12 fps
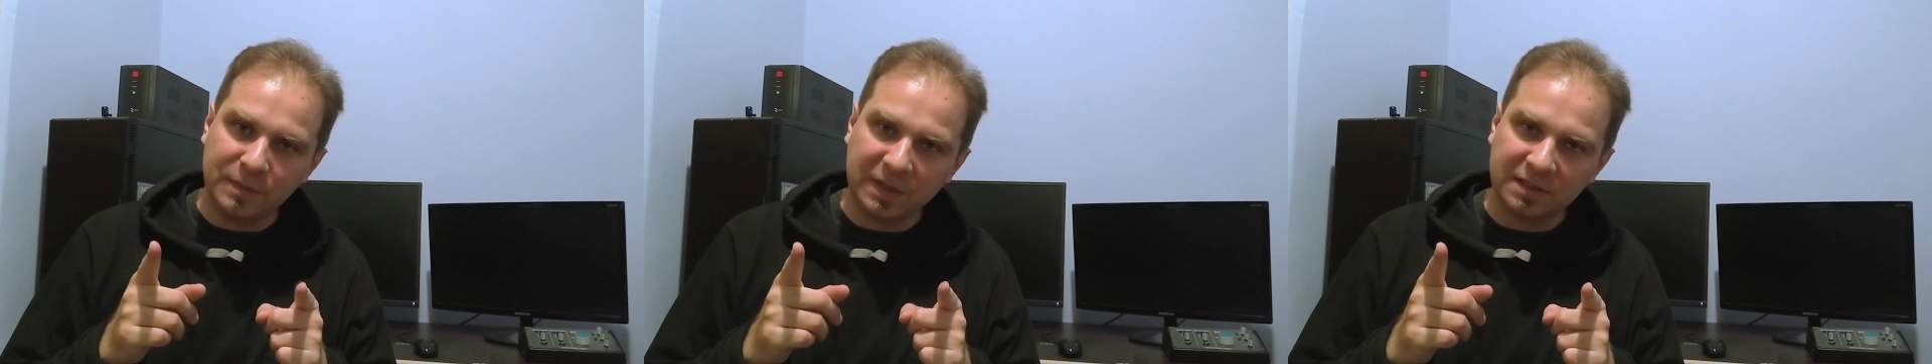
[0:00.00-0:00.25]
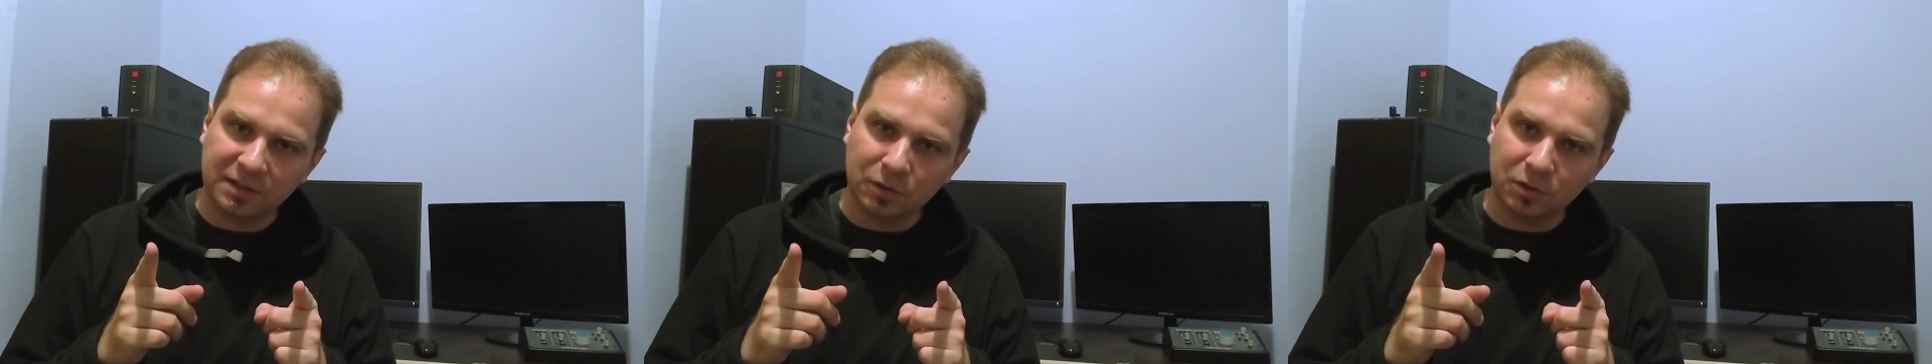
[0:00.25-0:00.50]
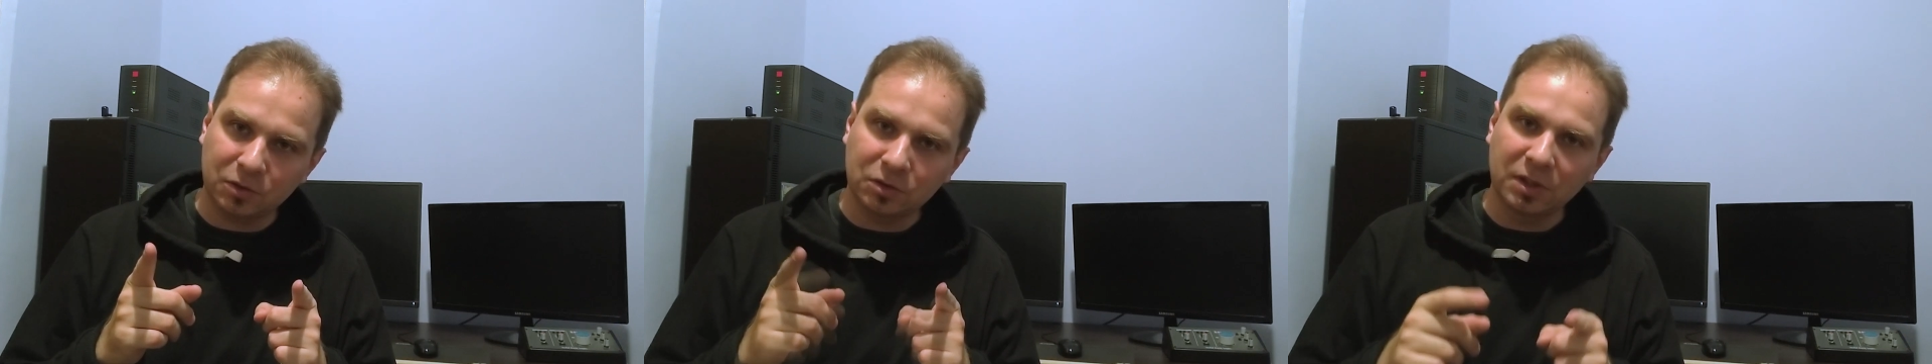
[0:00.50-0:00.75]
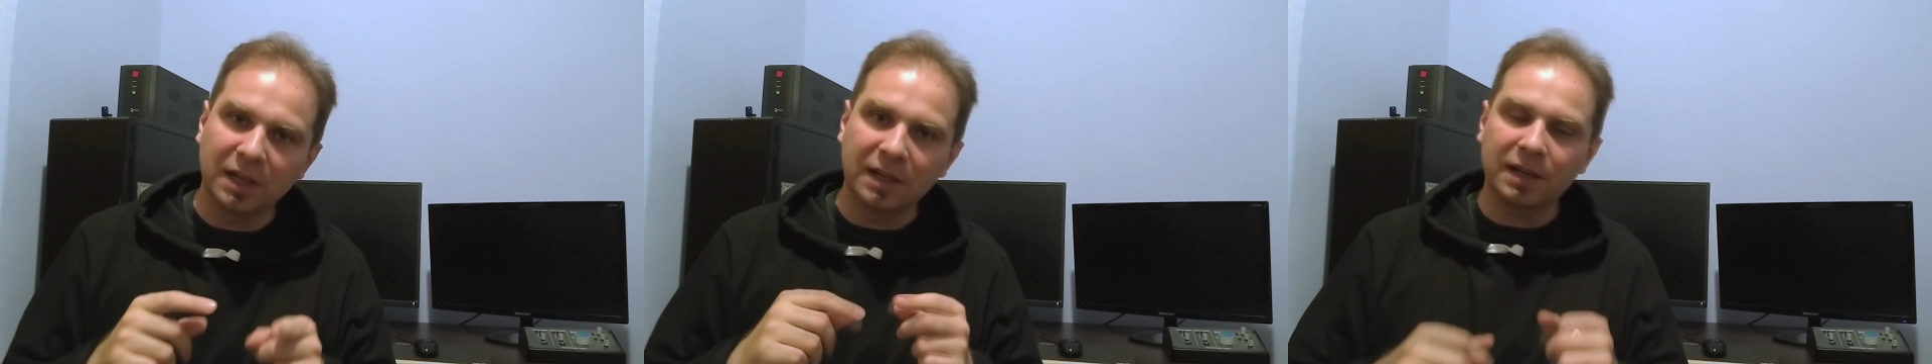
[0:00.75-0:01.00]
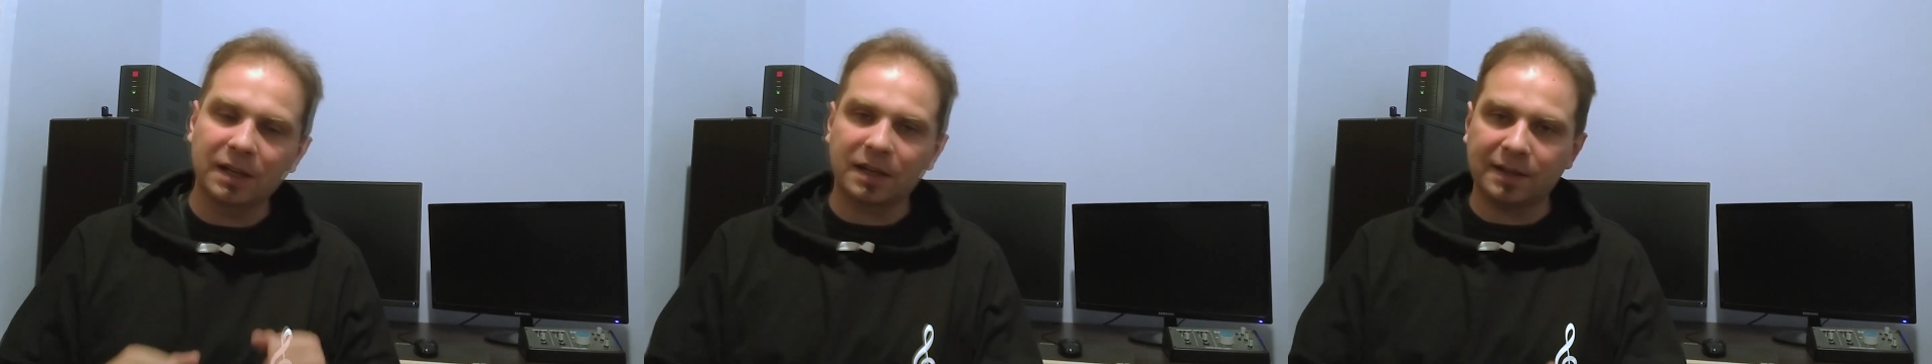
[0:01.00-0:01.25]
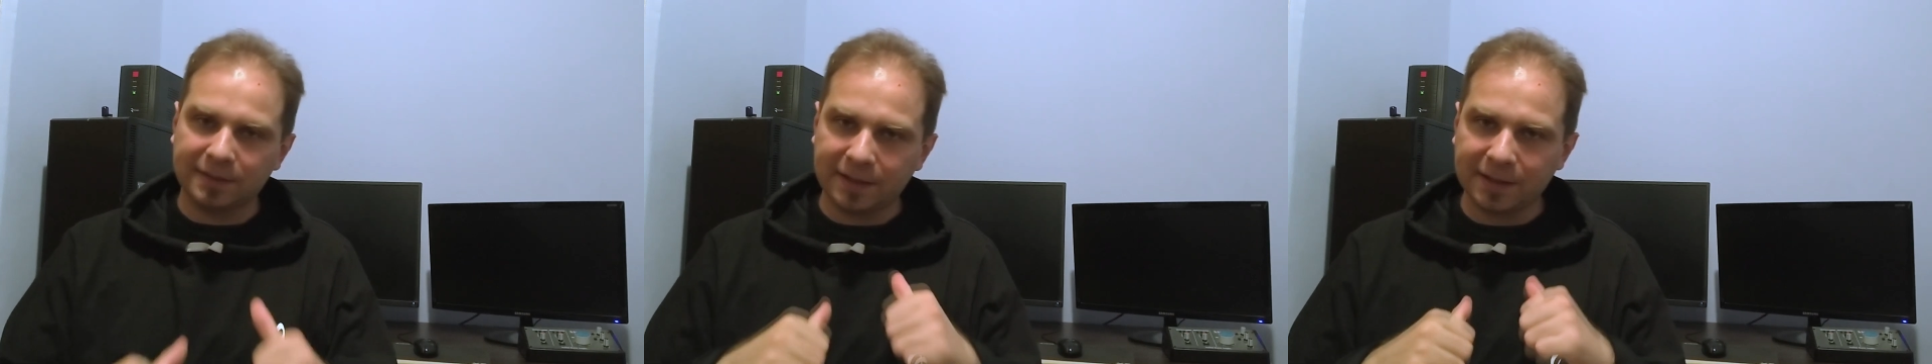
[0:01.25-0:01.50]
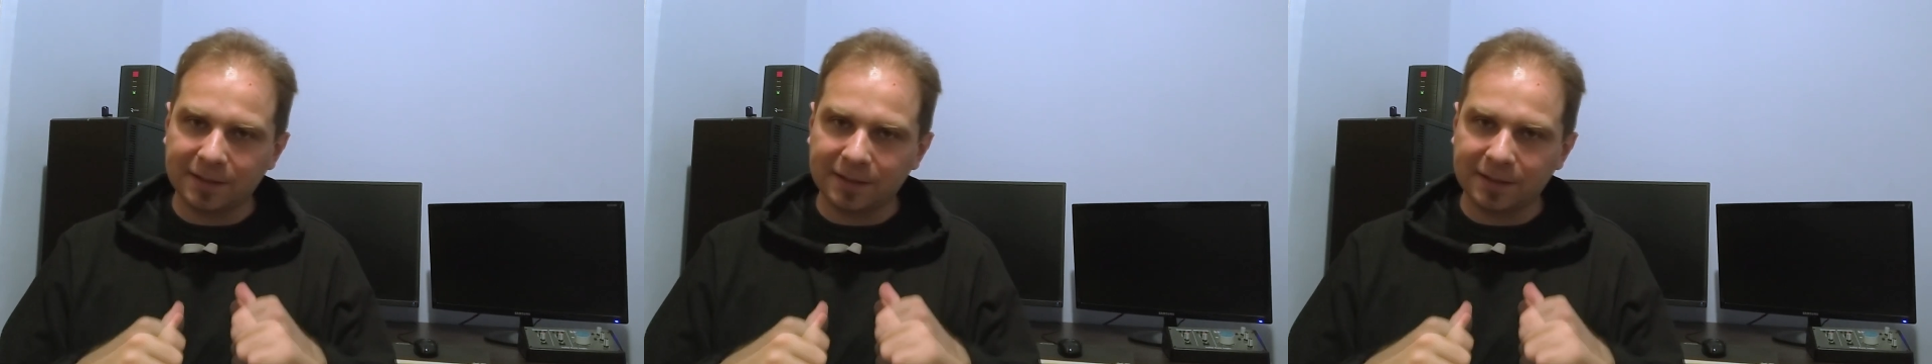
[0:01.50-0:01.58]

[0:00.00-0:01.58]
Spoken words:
school, contact